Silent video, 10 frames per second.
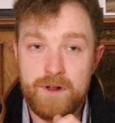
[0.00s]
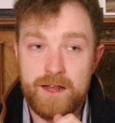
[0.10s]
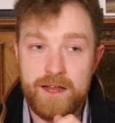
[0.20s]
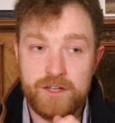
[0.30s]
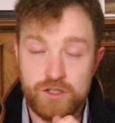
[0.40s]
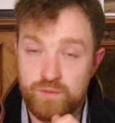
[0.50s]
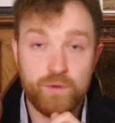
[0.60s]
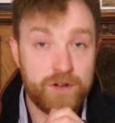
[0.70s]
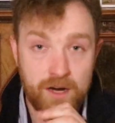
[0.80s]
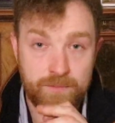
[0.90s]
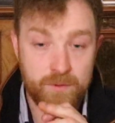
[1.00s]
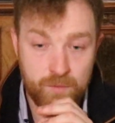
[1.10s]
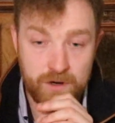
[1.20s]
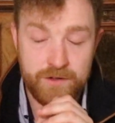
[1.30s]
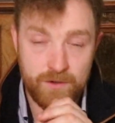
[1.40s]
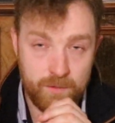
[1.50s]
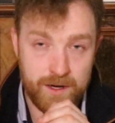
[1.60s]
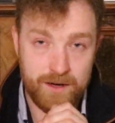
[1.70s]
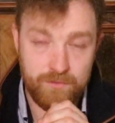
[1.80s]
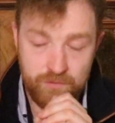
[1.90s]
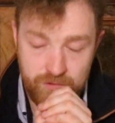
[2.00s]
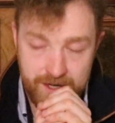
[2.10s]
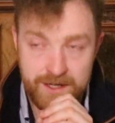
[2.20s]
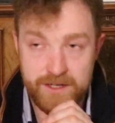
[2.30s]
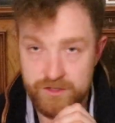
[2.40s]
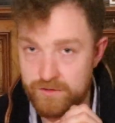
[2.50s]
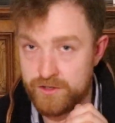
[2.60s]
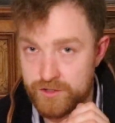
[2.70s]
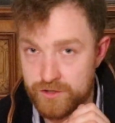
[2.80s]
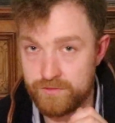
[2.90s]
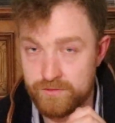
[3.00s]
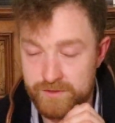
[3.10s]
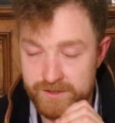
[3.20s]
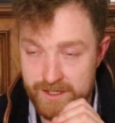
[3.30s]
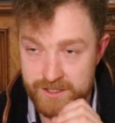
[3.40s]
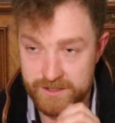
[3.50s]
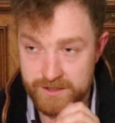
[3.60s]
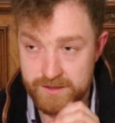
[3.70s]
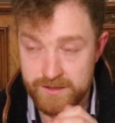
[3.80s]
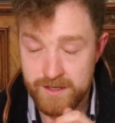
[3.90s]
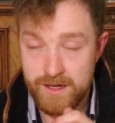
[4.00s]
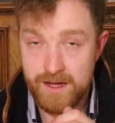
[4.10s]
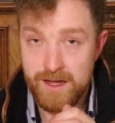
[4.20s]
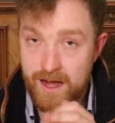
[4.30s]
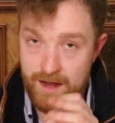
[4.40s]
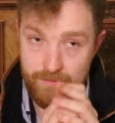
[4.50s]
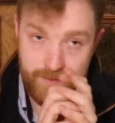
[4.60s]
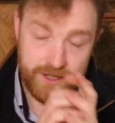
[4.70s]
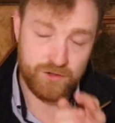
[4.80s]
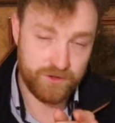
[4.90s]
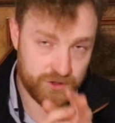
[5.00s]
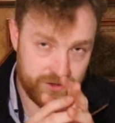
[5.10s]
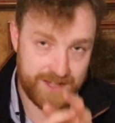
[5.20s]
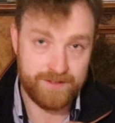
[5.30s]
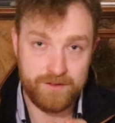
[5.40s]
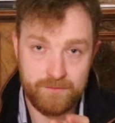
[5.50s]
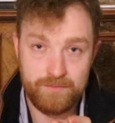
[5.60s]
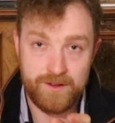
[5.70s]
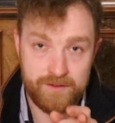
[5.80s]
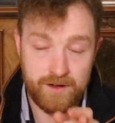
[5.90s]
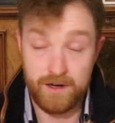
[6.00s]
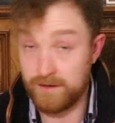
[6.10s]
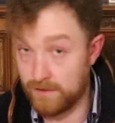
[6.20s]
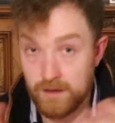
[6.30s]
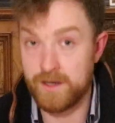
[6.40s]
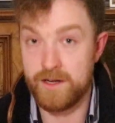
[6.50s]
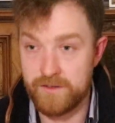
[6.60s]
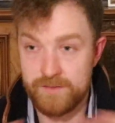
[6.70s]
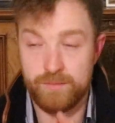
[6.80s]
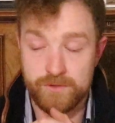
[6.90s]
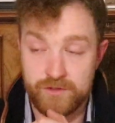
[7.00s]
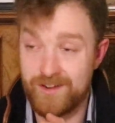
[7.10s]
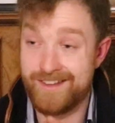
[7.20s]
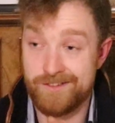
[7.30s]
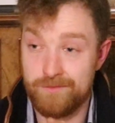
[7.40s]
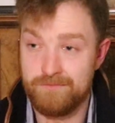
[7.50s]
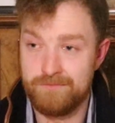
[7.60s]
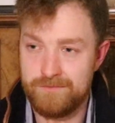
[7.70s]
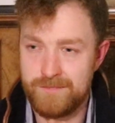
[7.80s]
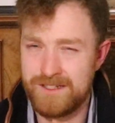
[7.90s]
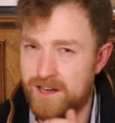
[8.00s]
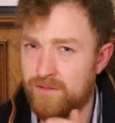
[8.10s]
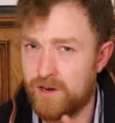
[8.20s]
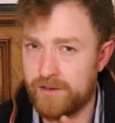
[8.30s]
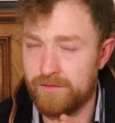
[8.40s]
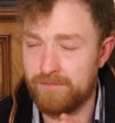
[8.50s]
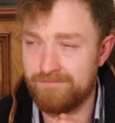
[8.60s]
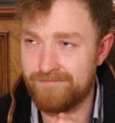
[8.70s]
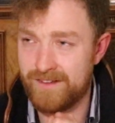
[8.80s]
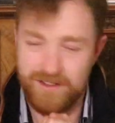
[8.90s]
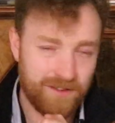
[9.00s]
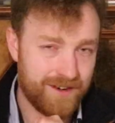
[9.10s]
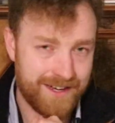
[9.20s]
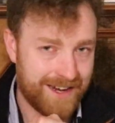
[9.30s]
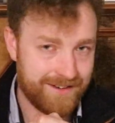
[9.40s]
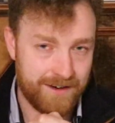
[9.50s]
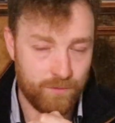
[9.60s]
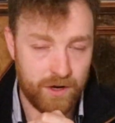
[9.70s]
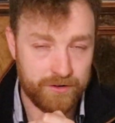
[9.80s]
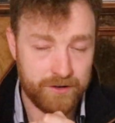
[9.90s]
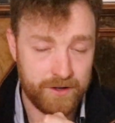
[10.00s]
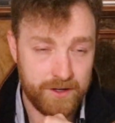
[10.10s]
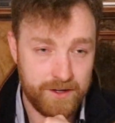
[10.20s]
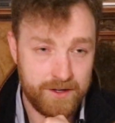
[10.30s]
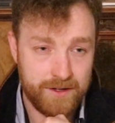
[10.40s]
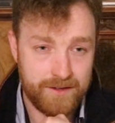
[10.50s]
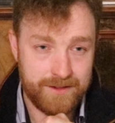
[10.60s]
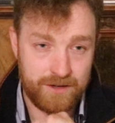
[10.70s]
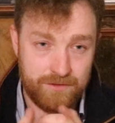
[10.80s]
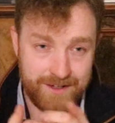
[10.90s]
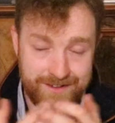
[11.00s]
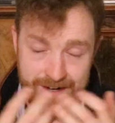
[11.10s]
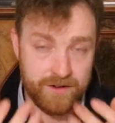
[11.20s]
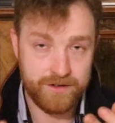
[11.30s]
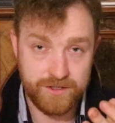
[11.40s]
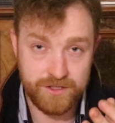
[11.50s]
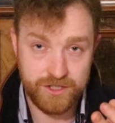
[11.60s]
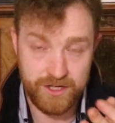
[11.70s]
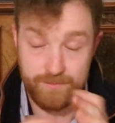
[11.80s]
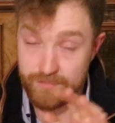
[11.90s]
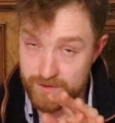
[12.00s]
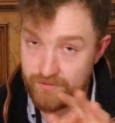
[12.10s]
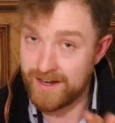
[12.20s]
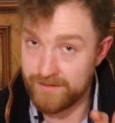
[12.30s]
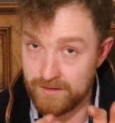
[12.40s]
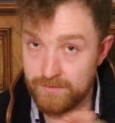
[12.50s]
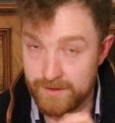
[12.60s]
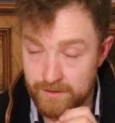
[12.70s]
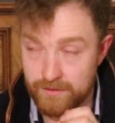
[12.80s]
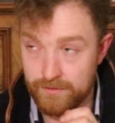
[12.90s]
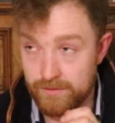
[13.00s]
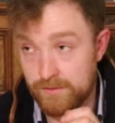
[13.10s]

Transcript: It just would not be worth your while. Really do your due diligence and make sure the transom is solid. Luckily on this boat, the transom is not rotten. It's not really letting in water. Now the interior isn't shit, but the transom is good.